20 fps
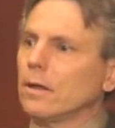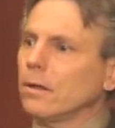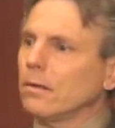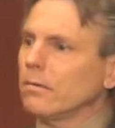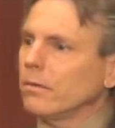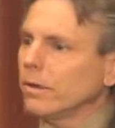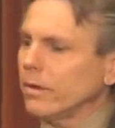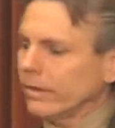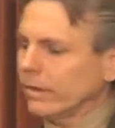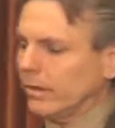
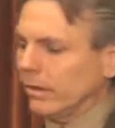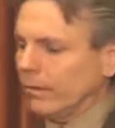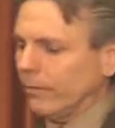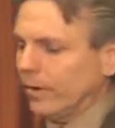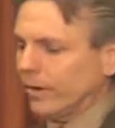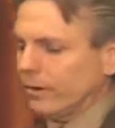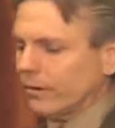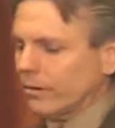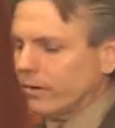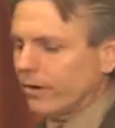But let's see
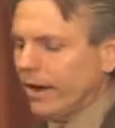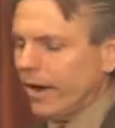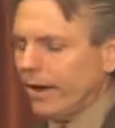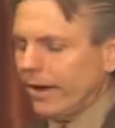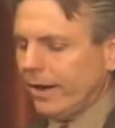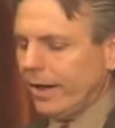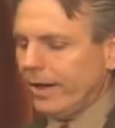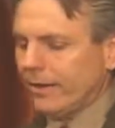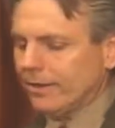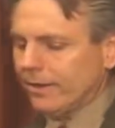what the
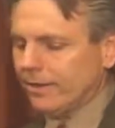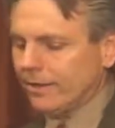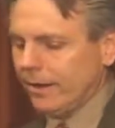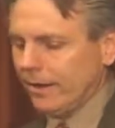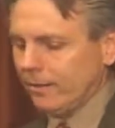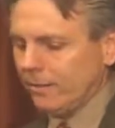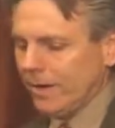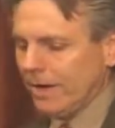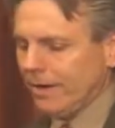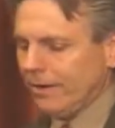Quran has to
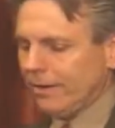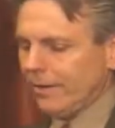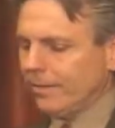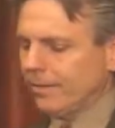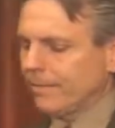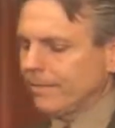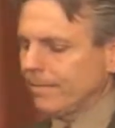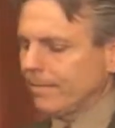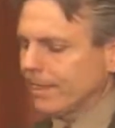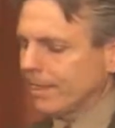say about it.
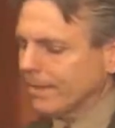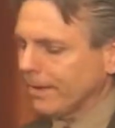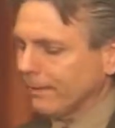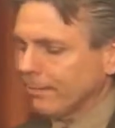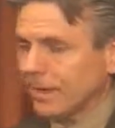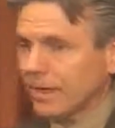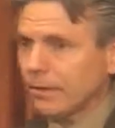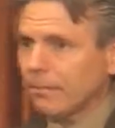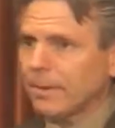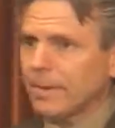
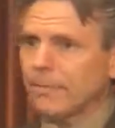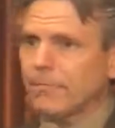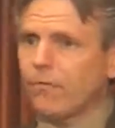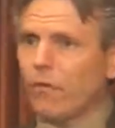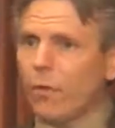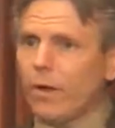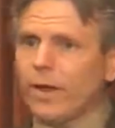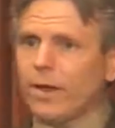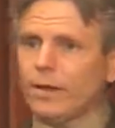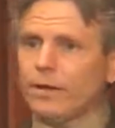Something to be
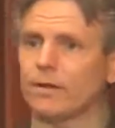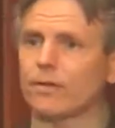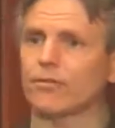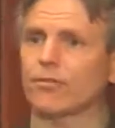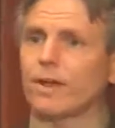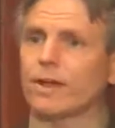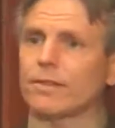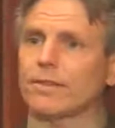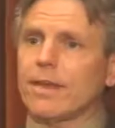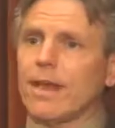avoided, to
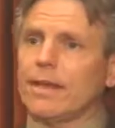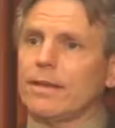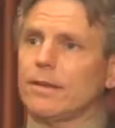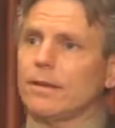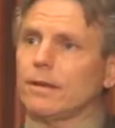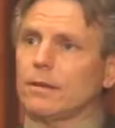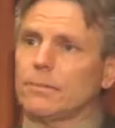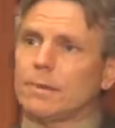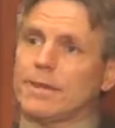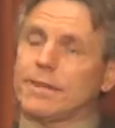
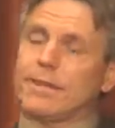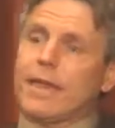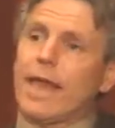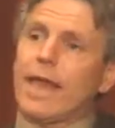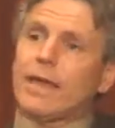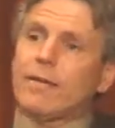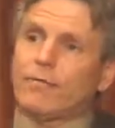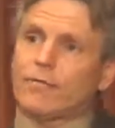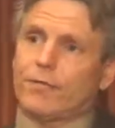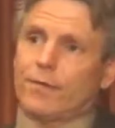transcended, to be
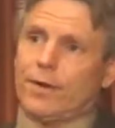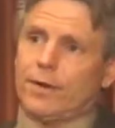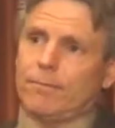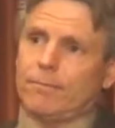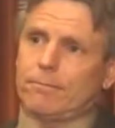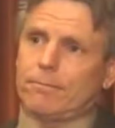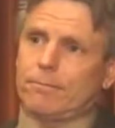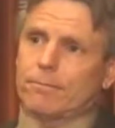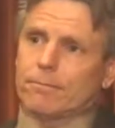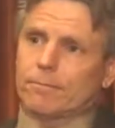saved from.
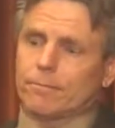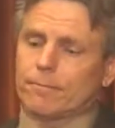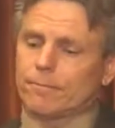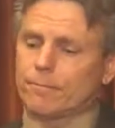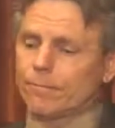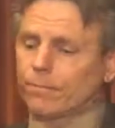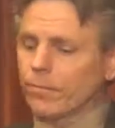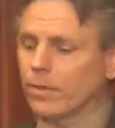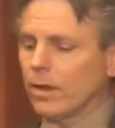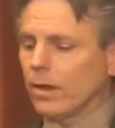
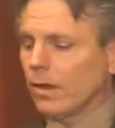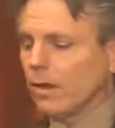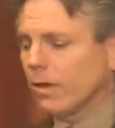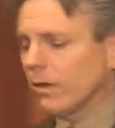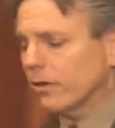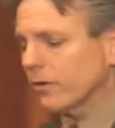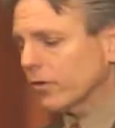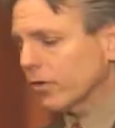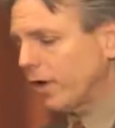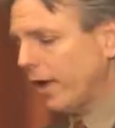
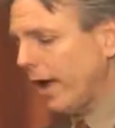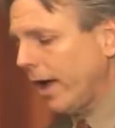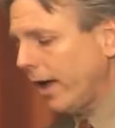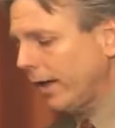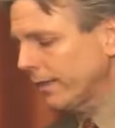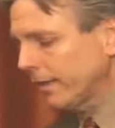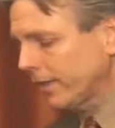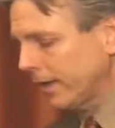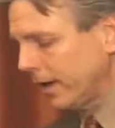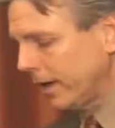The
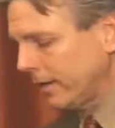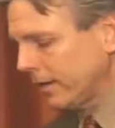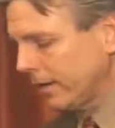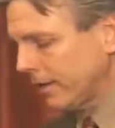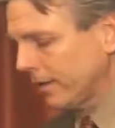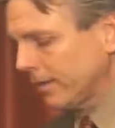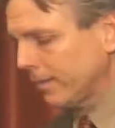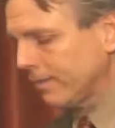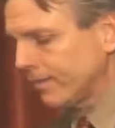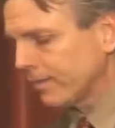Quran
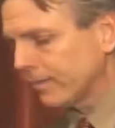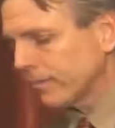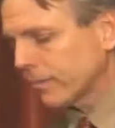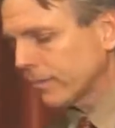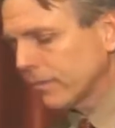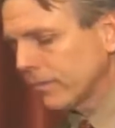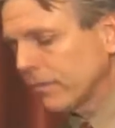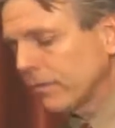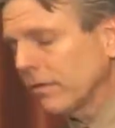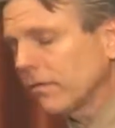says
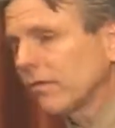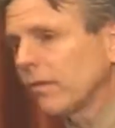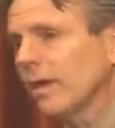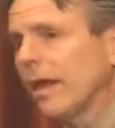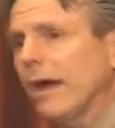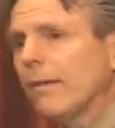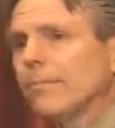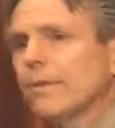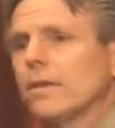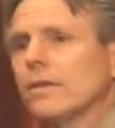just the
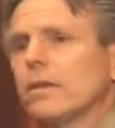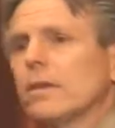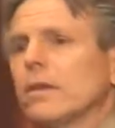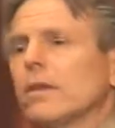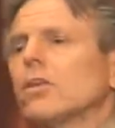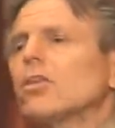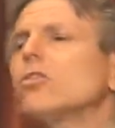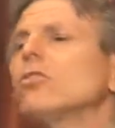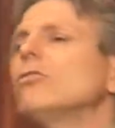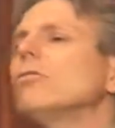opposite.
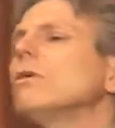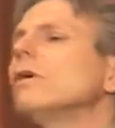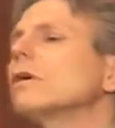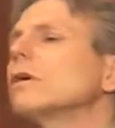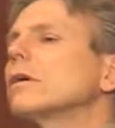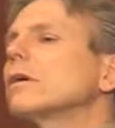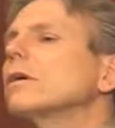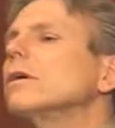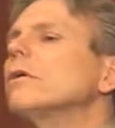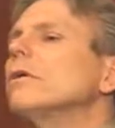You
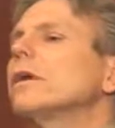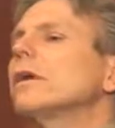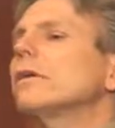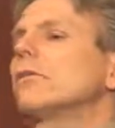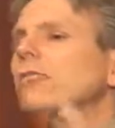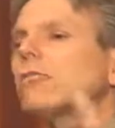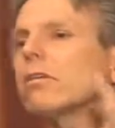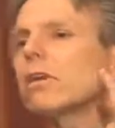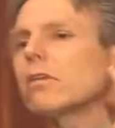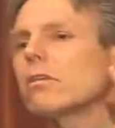are going
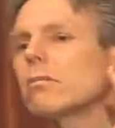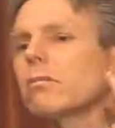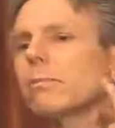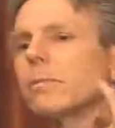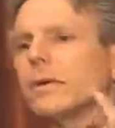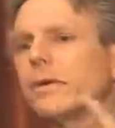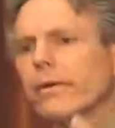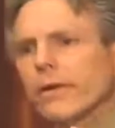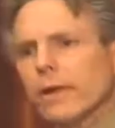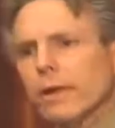to
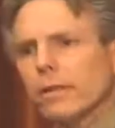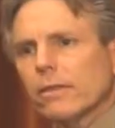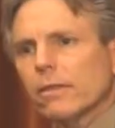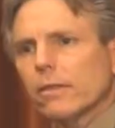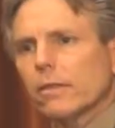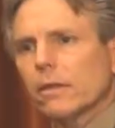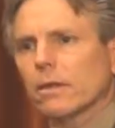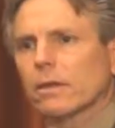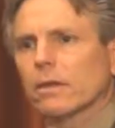experience it.